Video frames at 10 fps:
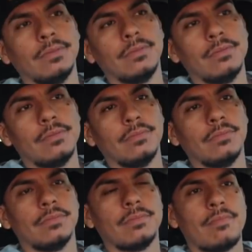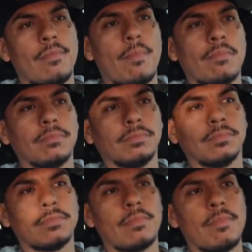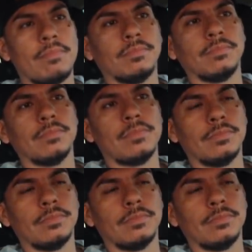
No words are spoken by the person on screen.